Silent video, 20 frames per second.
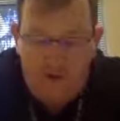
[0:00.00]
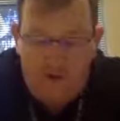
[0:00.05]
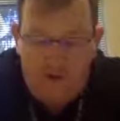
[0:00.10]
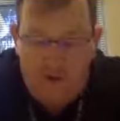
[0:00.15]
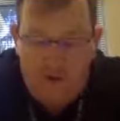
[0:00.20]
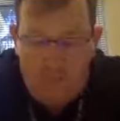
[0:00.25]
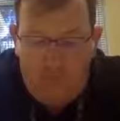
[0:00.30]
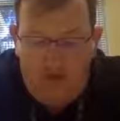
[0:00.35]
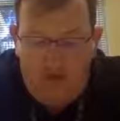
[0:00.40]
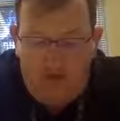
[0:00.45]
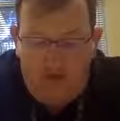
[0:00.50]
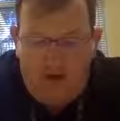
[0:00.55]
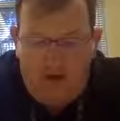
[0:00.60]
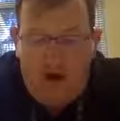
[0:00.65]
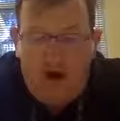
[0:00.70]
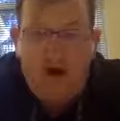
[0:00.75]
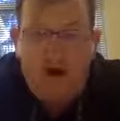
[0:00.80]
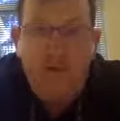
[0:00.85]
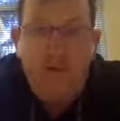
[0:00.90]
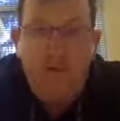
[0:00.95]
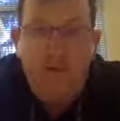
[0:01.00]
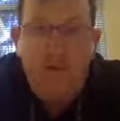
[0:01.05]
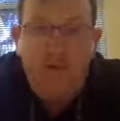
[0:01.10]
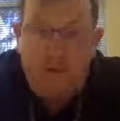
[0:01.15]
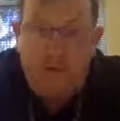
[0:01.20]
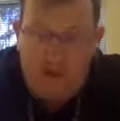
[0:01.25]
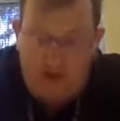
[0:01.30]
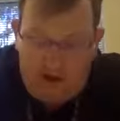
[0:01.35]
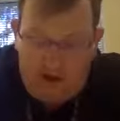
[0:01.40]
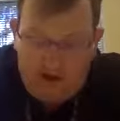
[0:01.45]
maybe kind of some of
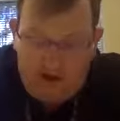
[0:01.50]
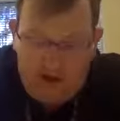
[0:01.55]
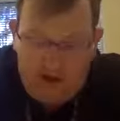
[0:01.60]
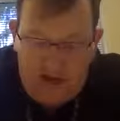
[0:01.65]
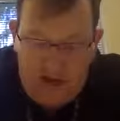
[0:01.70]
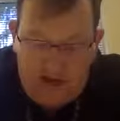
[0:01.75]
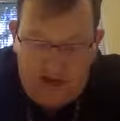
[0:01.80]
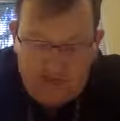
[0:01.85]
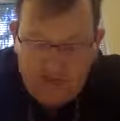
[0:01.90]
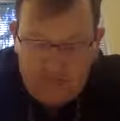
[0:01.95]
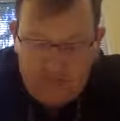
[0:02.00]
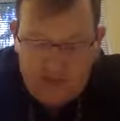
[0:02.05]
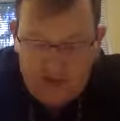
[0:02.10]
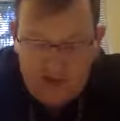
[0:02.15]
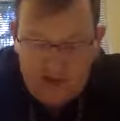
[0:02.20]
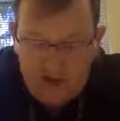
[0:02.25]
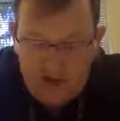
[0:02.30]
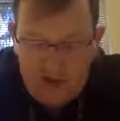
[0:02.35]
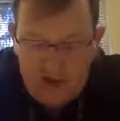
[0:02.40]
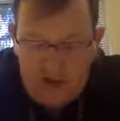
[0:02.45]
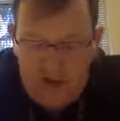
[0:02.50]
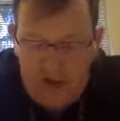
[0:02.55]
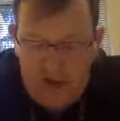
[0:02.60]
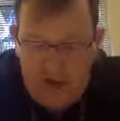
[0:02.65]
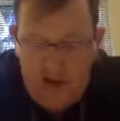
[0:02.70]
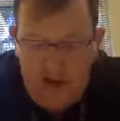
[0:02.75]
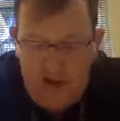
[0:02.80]
the content experts,